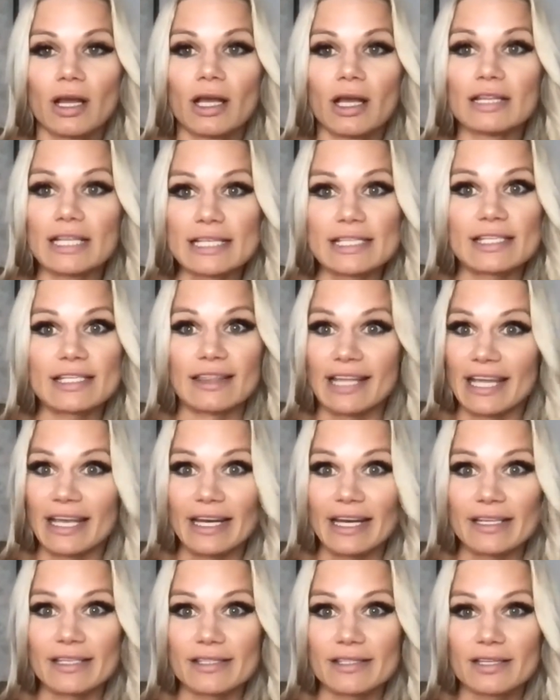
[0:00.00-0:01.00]
Listen,
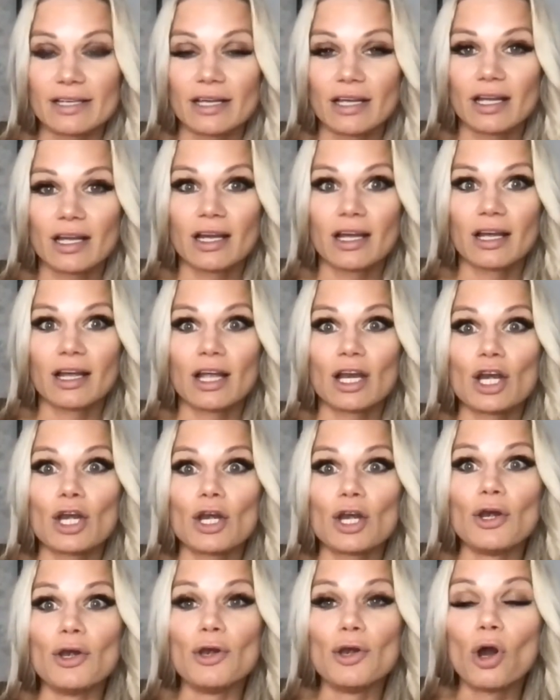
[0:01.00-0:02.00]
ladies,
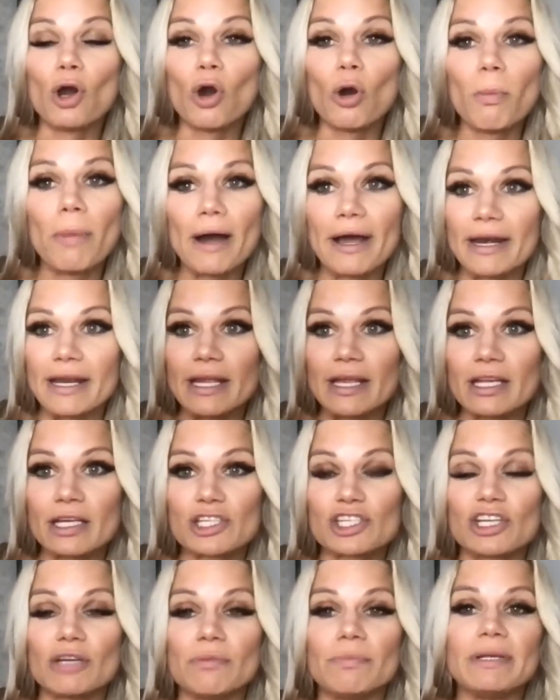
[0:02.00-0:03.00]
nobody
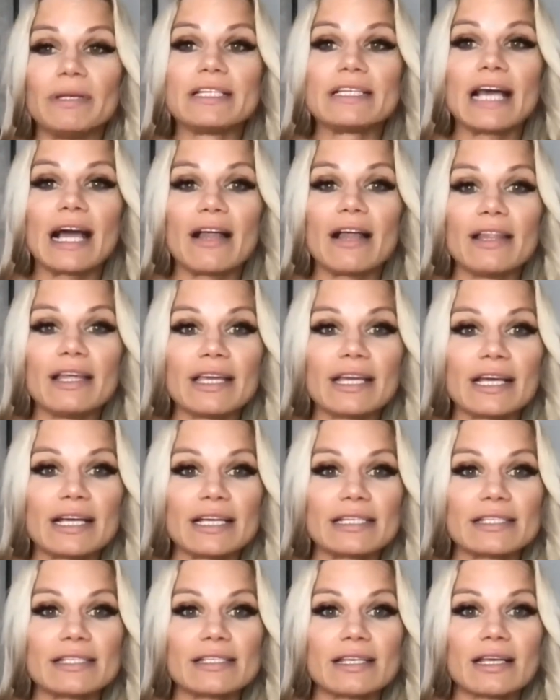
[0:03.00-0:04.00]
should be telling
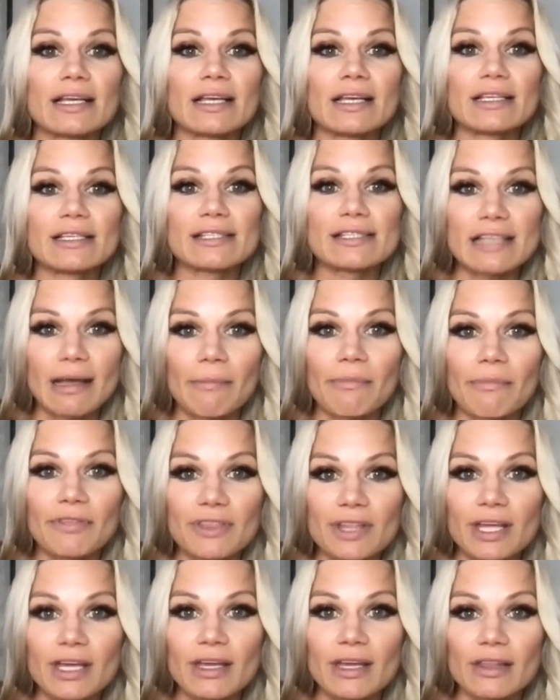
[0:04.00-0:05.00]
us
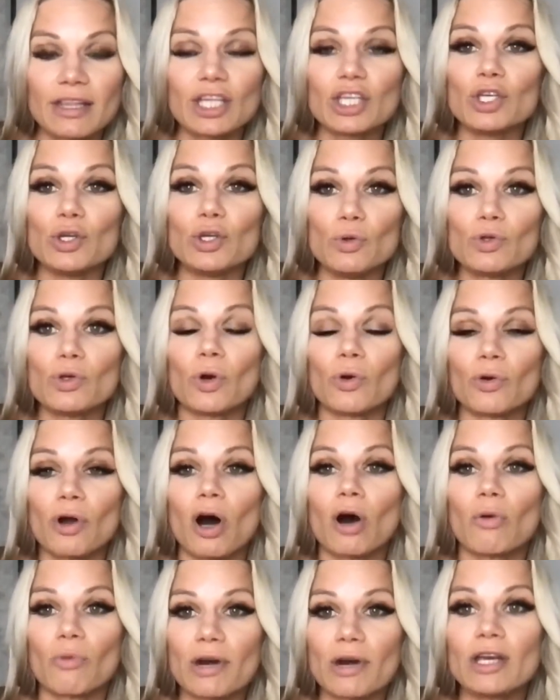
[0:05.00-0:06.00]
something that you don't
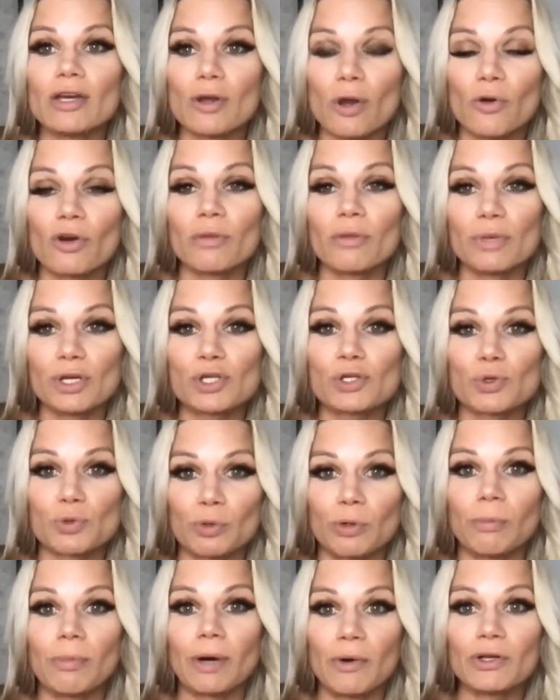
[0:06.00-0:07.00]
already know to be
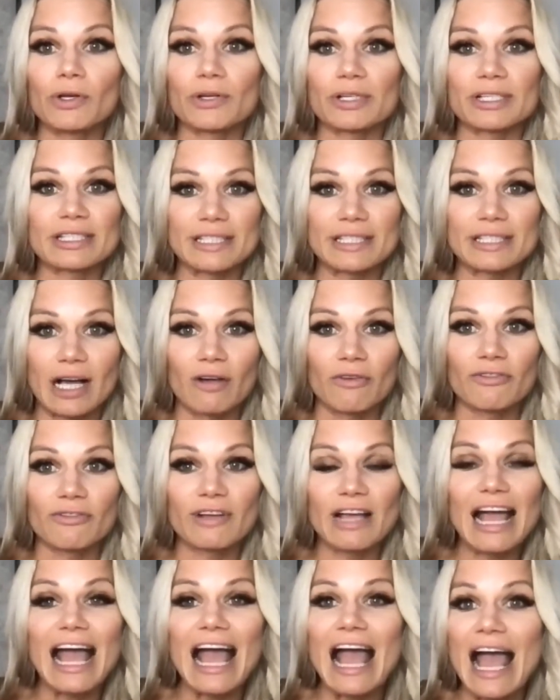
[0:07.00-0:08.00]
true about yourself,
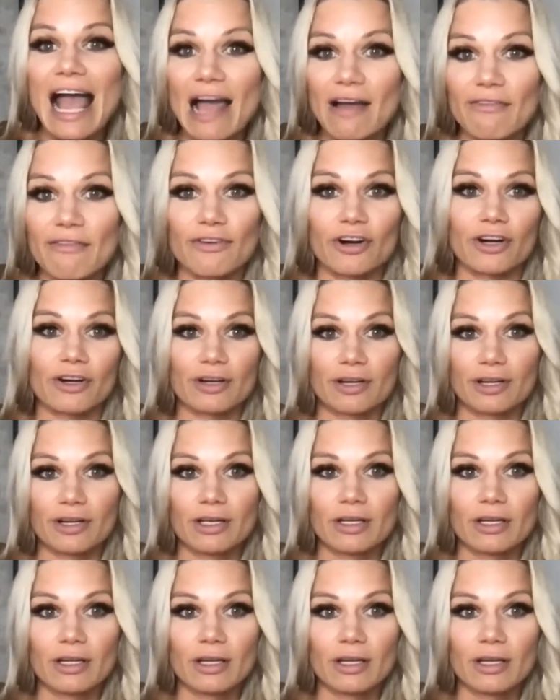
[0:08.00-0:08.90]
ever.